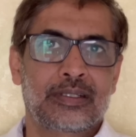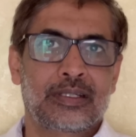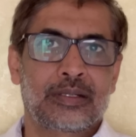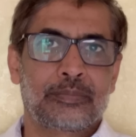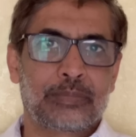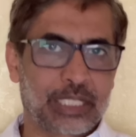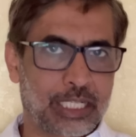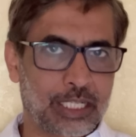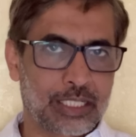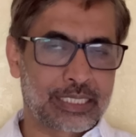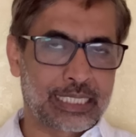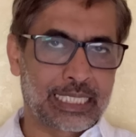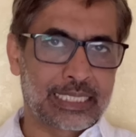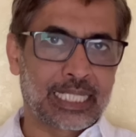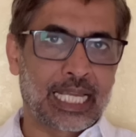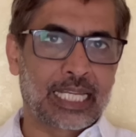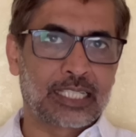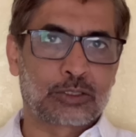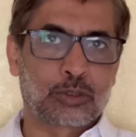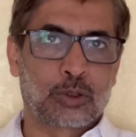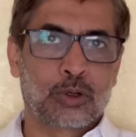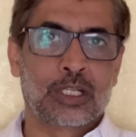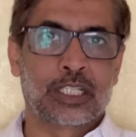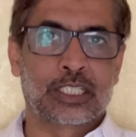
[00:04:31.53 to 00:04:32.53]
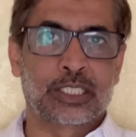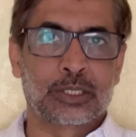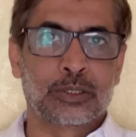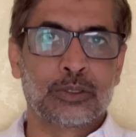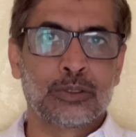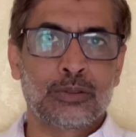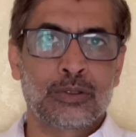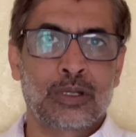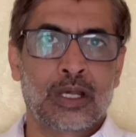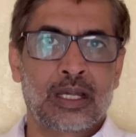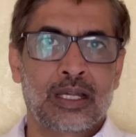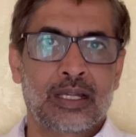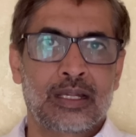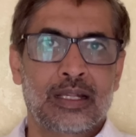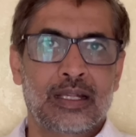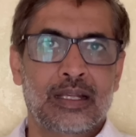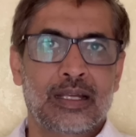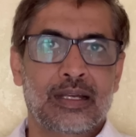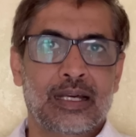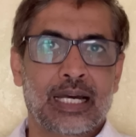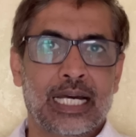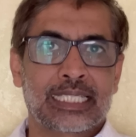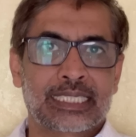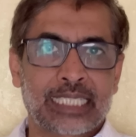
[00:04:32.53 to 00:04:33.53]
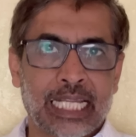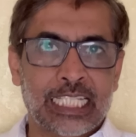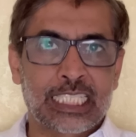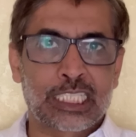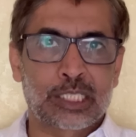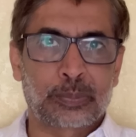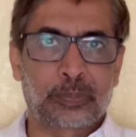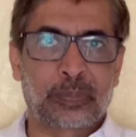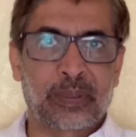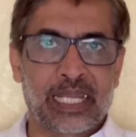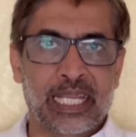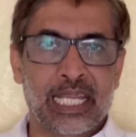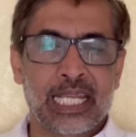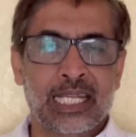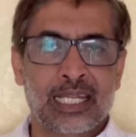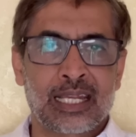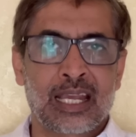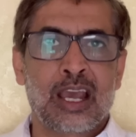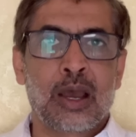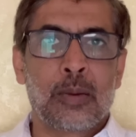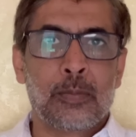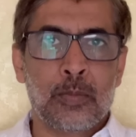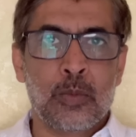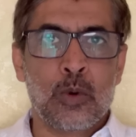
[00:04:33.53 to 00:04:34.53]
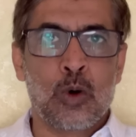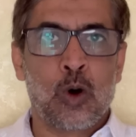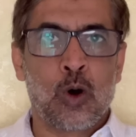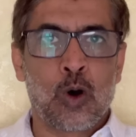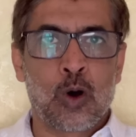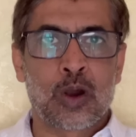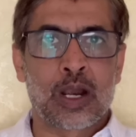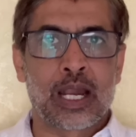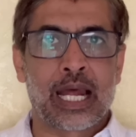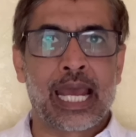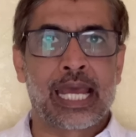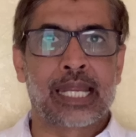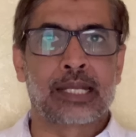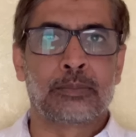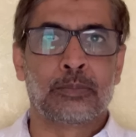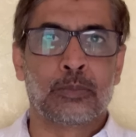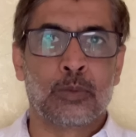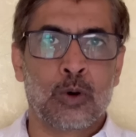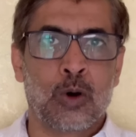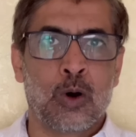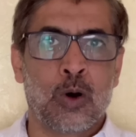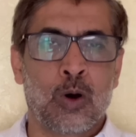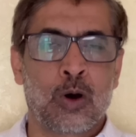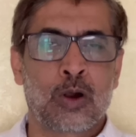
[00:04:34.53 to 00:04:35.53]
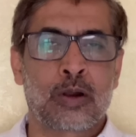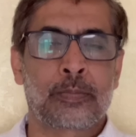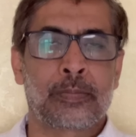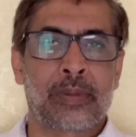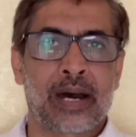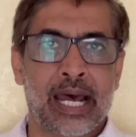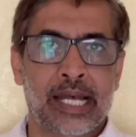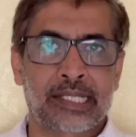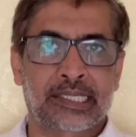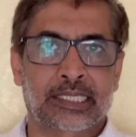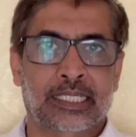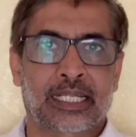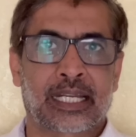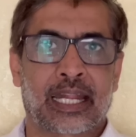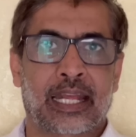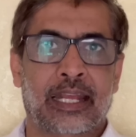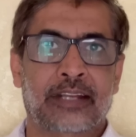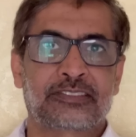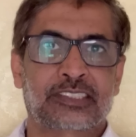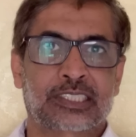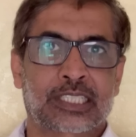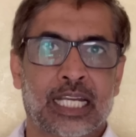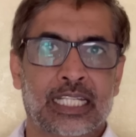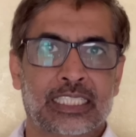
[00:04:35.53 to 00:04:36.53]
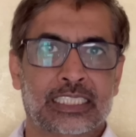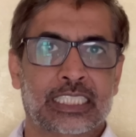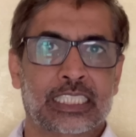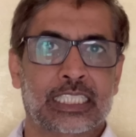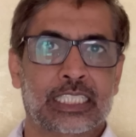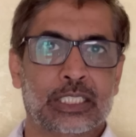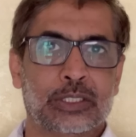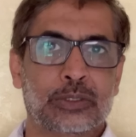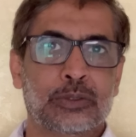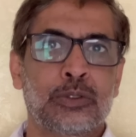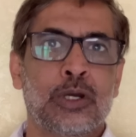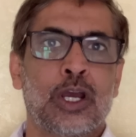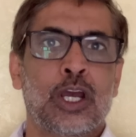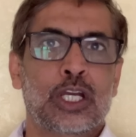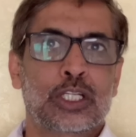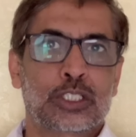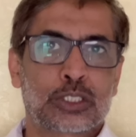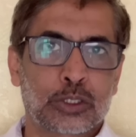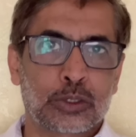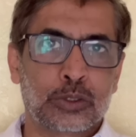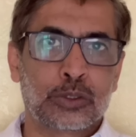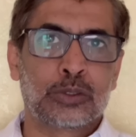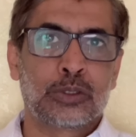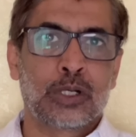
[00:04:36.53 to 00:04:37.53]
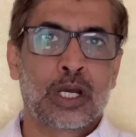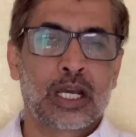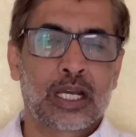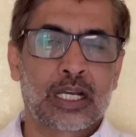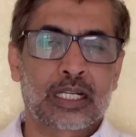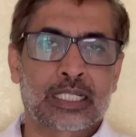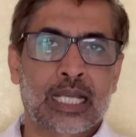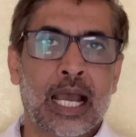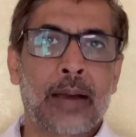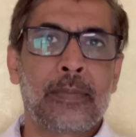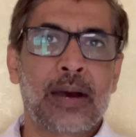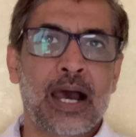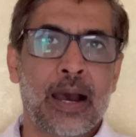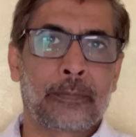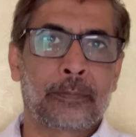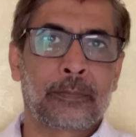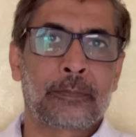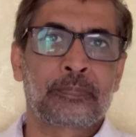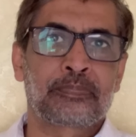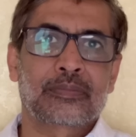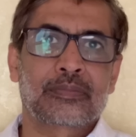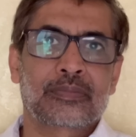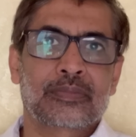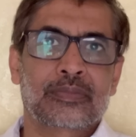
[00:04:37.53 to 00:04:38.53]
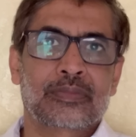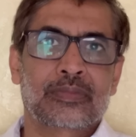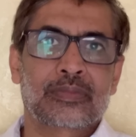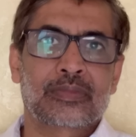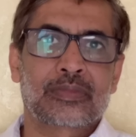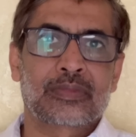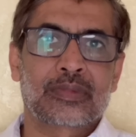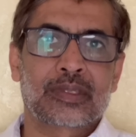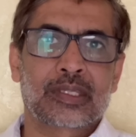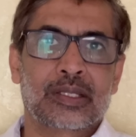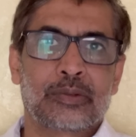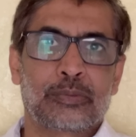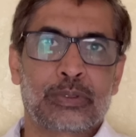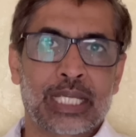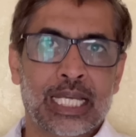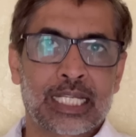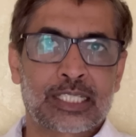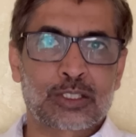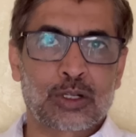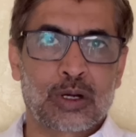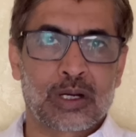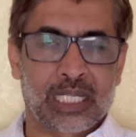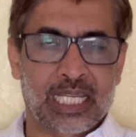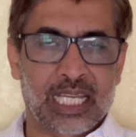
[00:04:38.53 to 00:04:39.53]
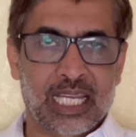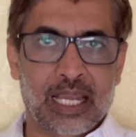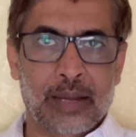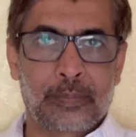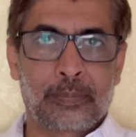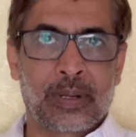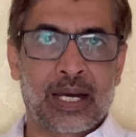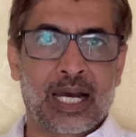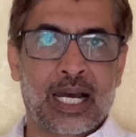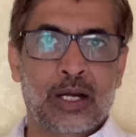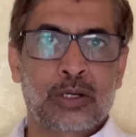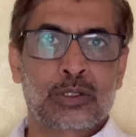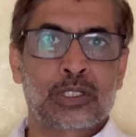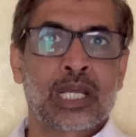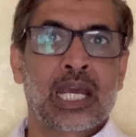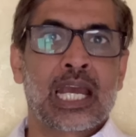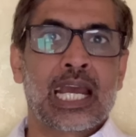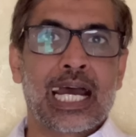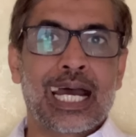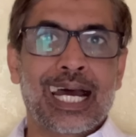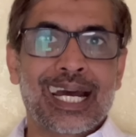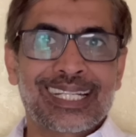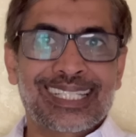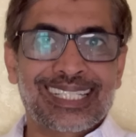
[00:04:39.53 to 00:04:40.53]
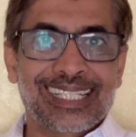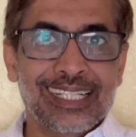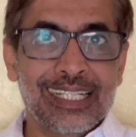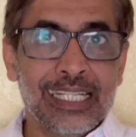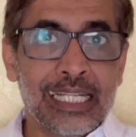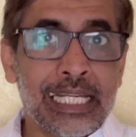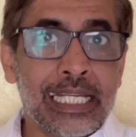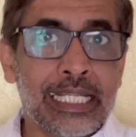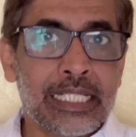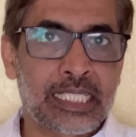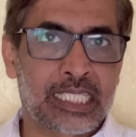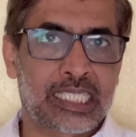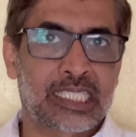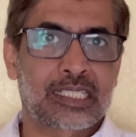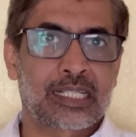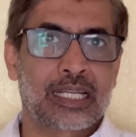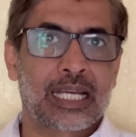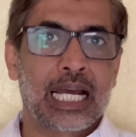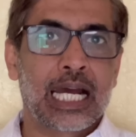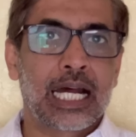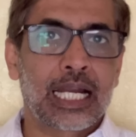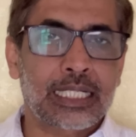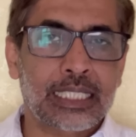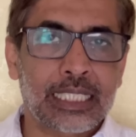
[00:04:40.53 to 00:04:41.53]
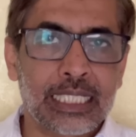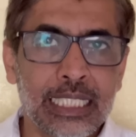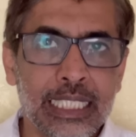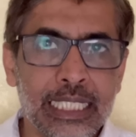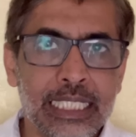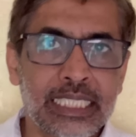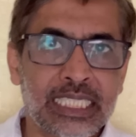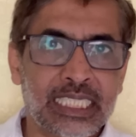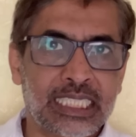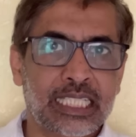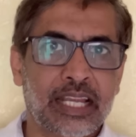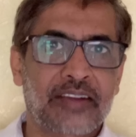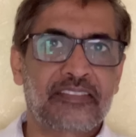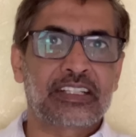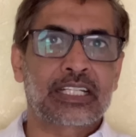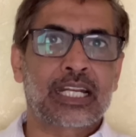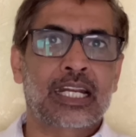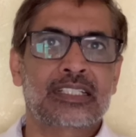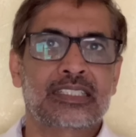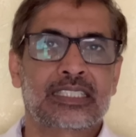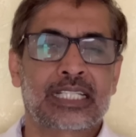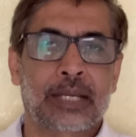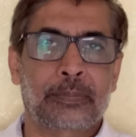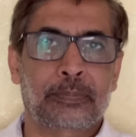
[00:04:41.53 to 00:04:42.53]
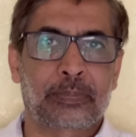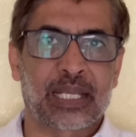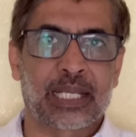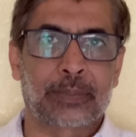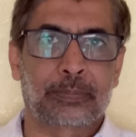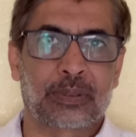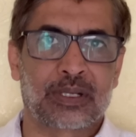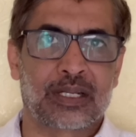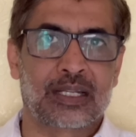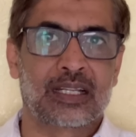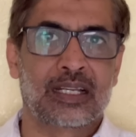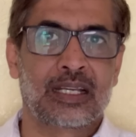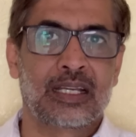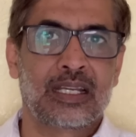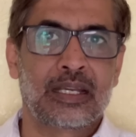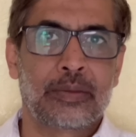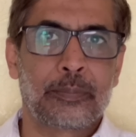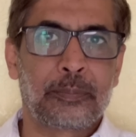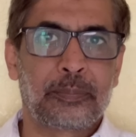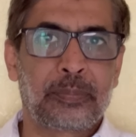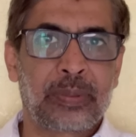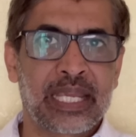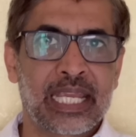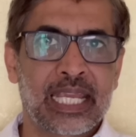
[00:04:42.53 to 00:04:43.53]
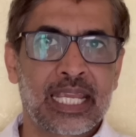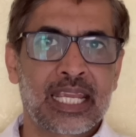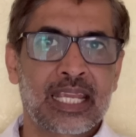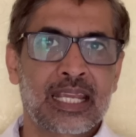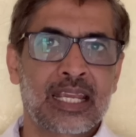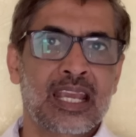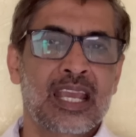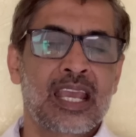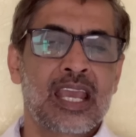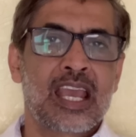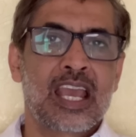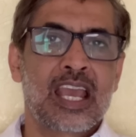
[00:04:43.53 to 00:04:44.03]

Because as I told you, as I speak, more and more mass graves continue to come up. We are talking about at least 700 people being